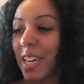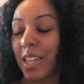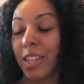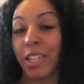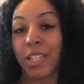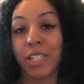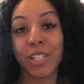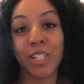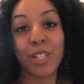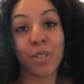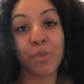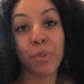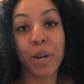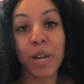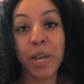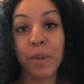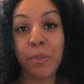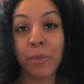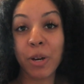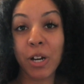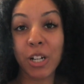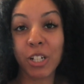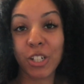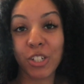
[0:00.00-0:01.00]
This is pretty
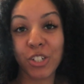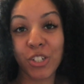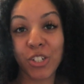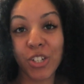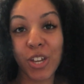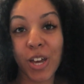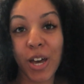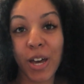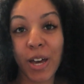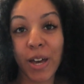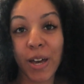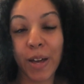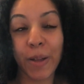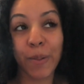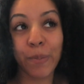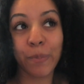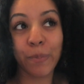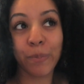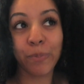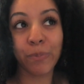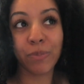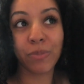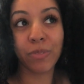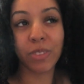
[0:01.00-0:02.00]
much
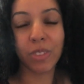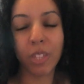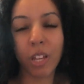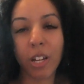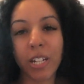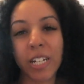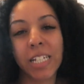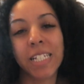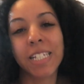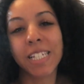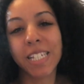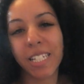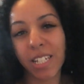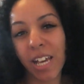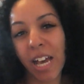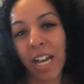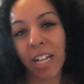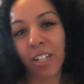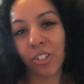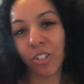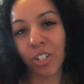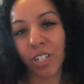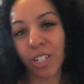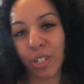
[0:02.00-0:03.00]
no, this is
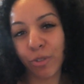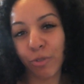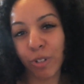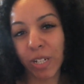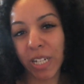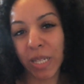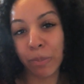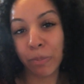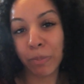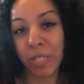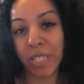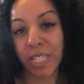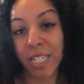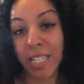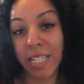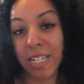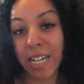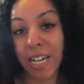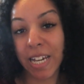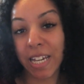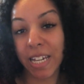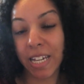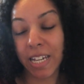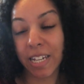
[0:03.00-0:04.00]
actually a really busy
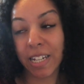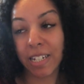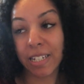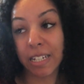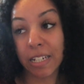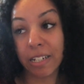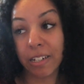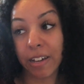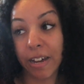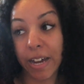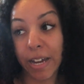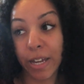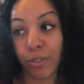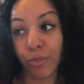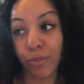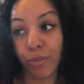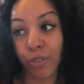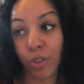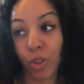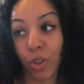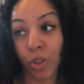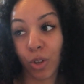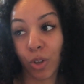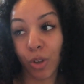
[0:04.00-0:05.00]
day in the life
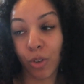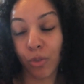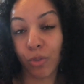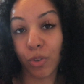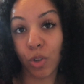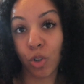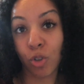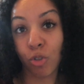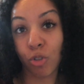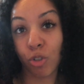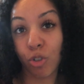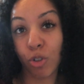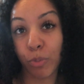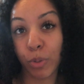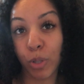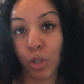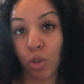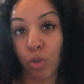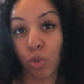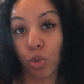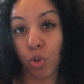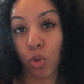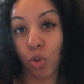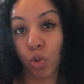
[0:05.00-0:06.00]
of
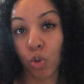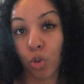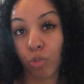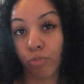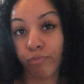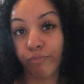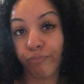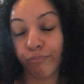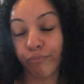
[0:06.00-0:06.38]
entrepreneur.